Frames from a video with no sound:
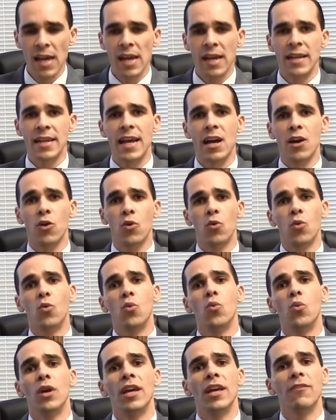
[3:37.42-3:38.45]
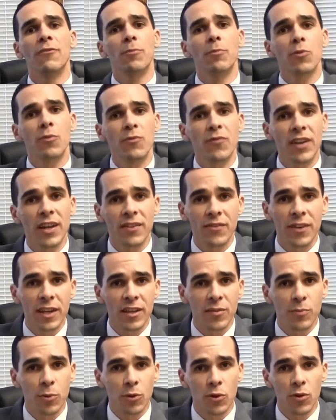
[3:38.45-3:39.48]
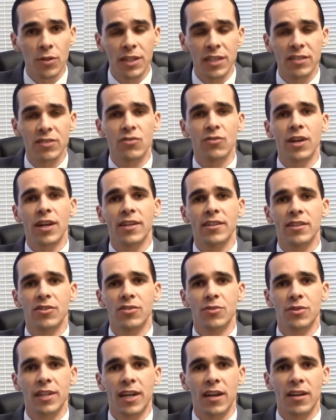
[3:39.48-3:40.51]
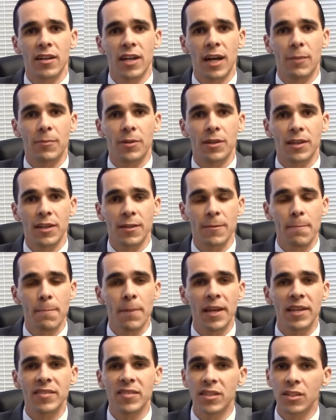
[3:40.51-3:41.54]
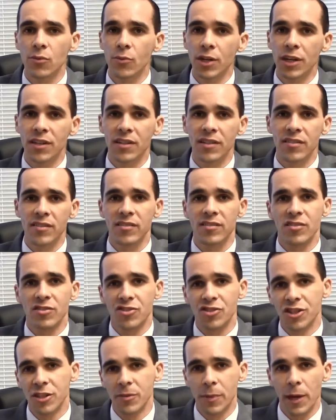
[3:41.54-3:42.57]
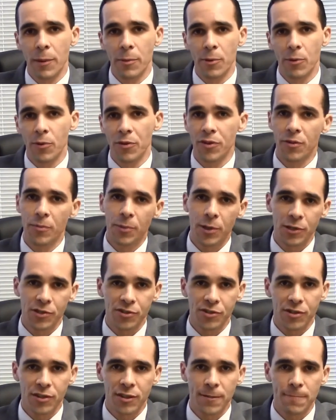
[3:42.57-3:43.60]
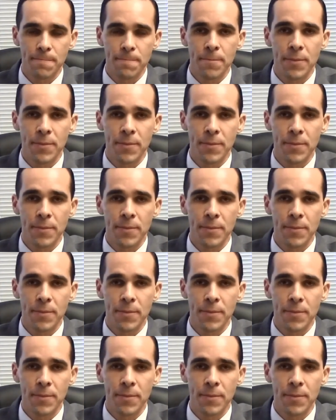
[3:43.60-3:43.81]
Now, if advanced parole is granted to a DACA applicant, basically what it is, it's a sheet of paper with your picture on it,